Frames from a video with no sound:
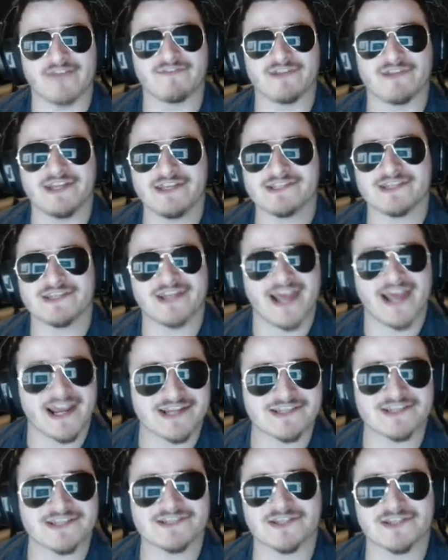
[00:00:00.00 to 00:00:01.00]
links and
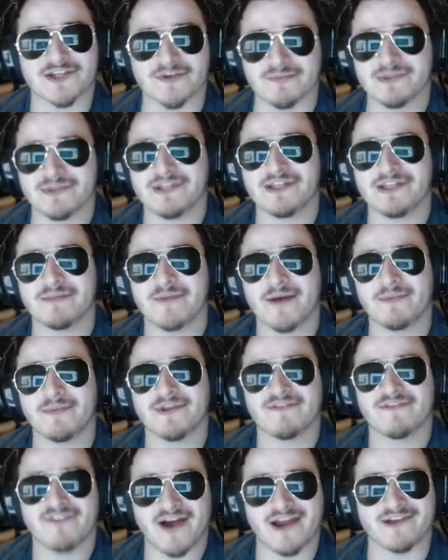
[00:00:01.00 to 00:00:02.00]
access the completely public
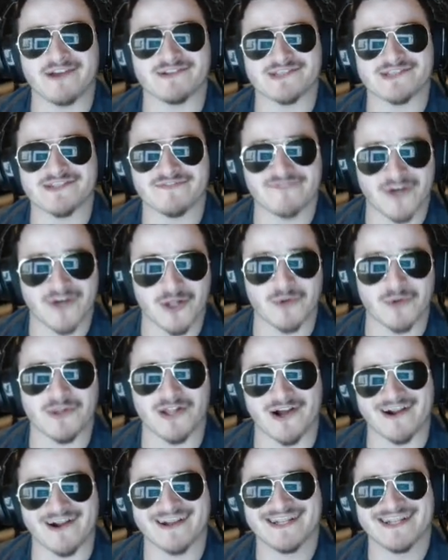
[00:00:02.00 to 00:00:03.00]
files to follow
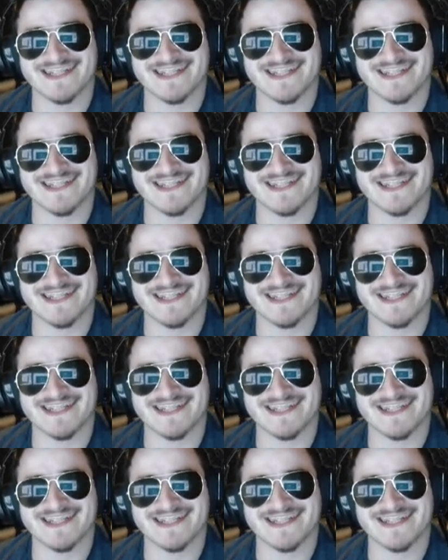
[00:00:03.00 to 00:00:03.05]
along.